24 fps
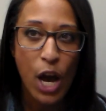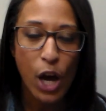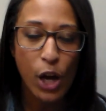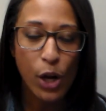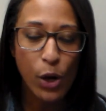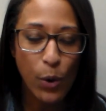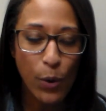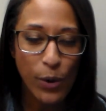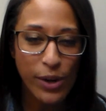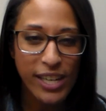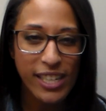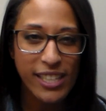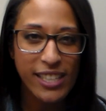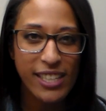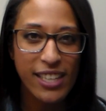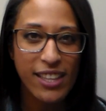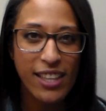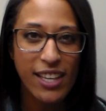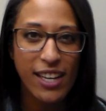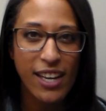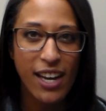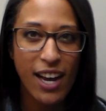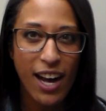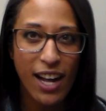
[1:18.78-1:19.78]
According to
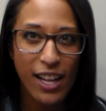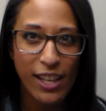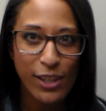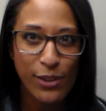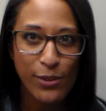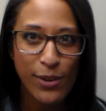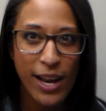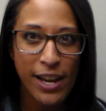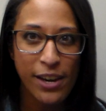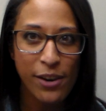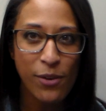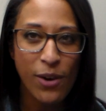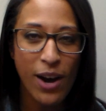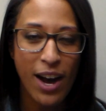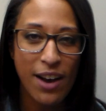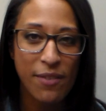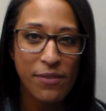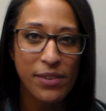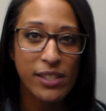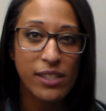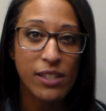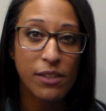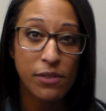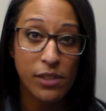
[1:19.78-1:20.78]
the Colorado
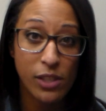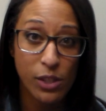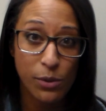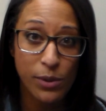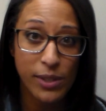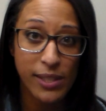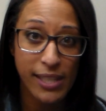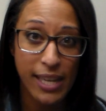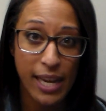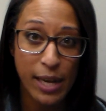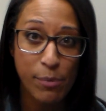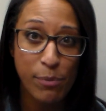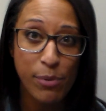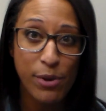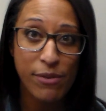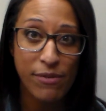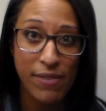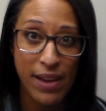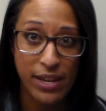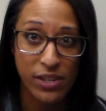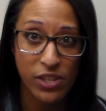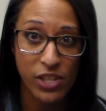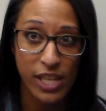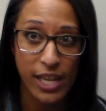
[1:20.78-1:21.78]
Office of Suicide
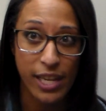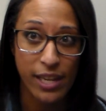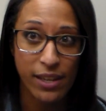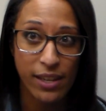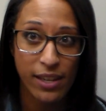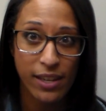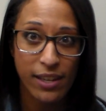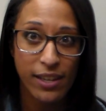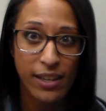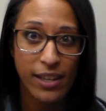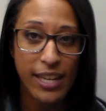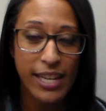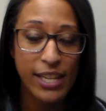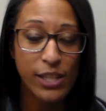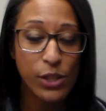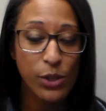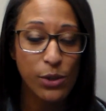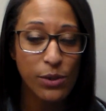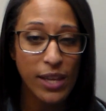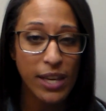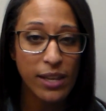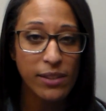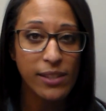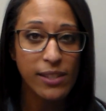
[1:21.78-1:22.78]
Prevention, in
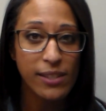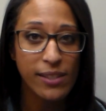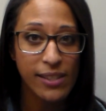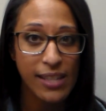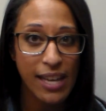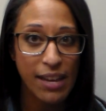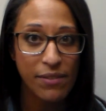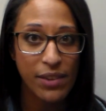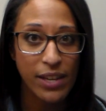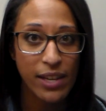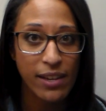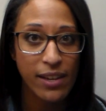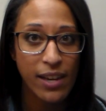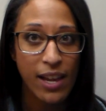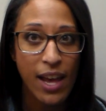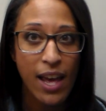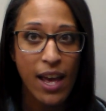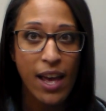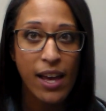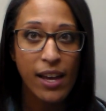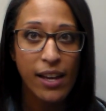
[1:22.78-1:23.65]
2007,